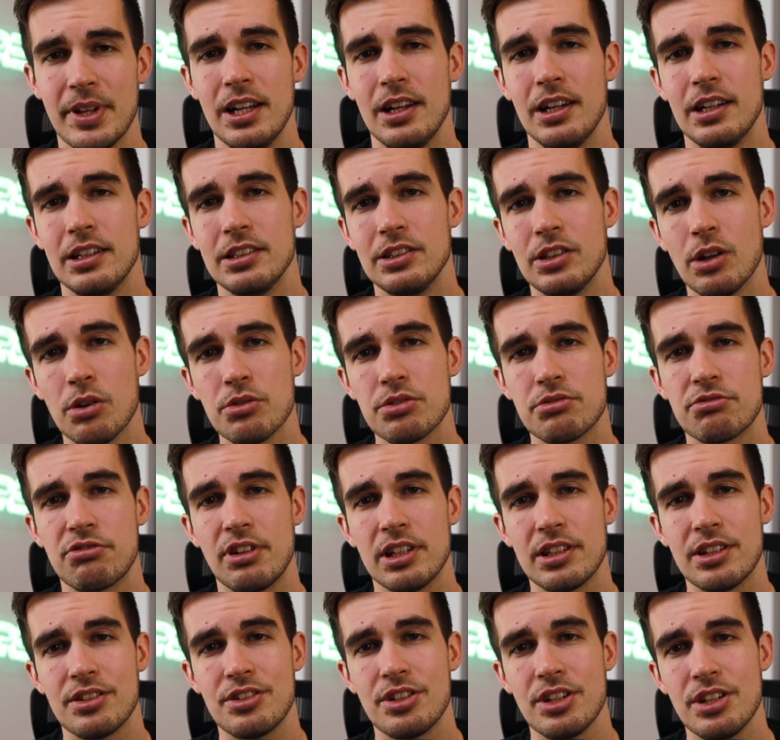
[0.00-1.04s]
Those
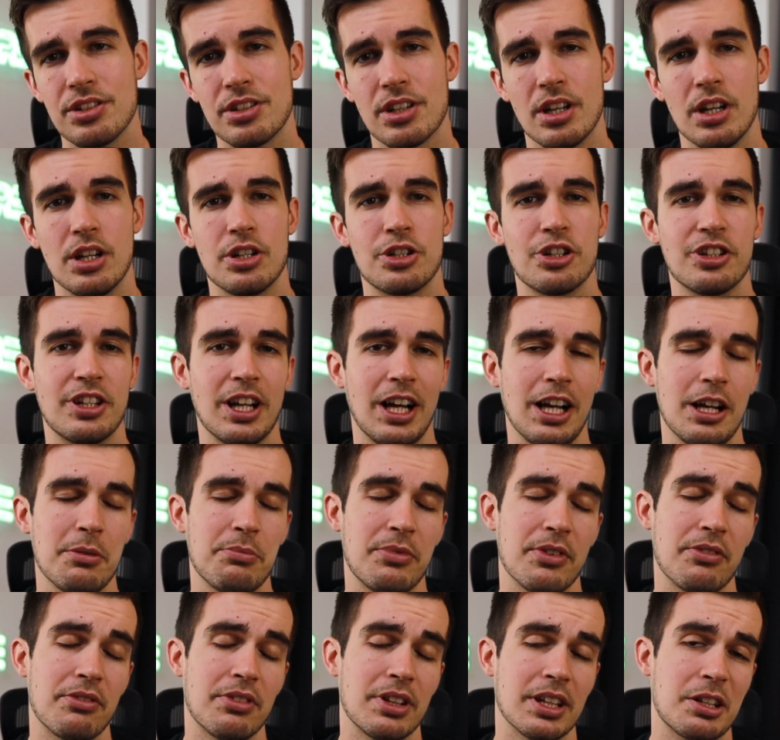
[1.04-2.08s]
strategies should help with
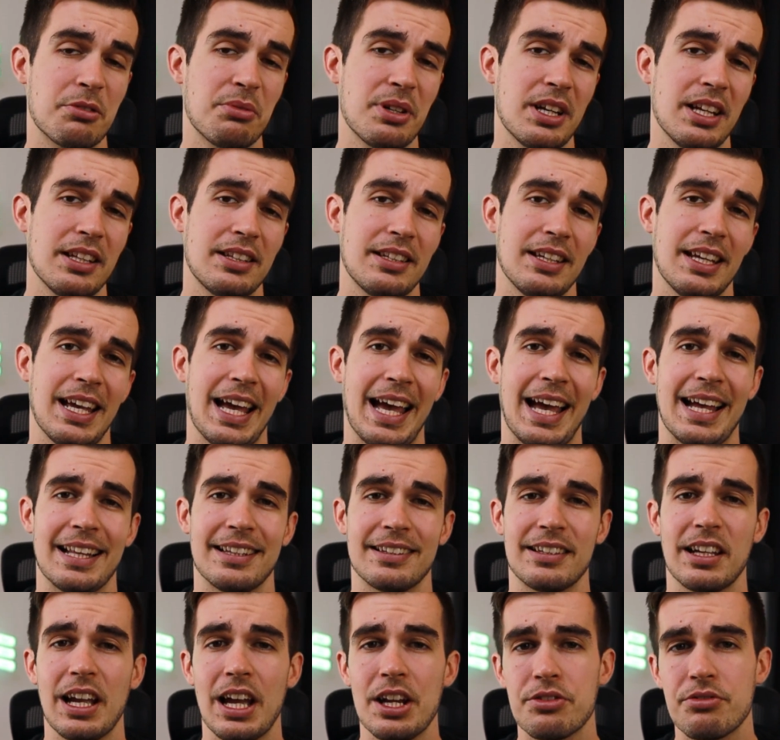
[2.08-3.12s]
liquidity and
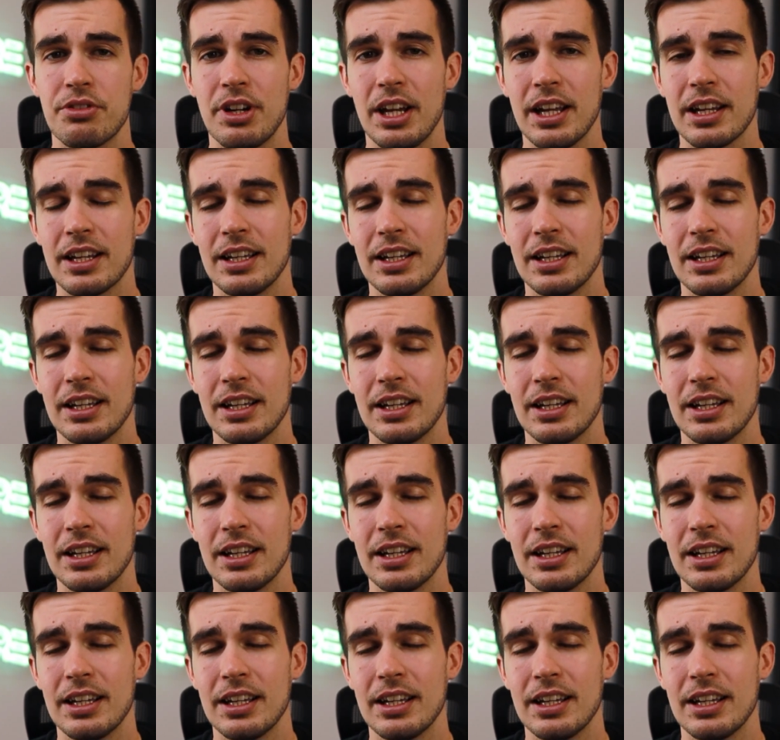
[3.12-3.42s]
cash drag.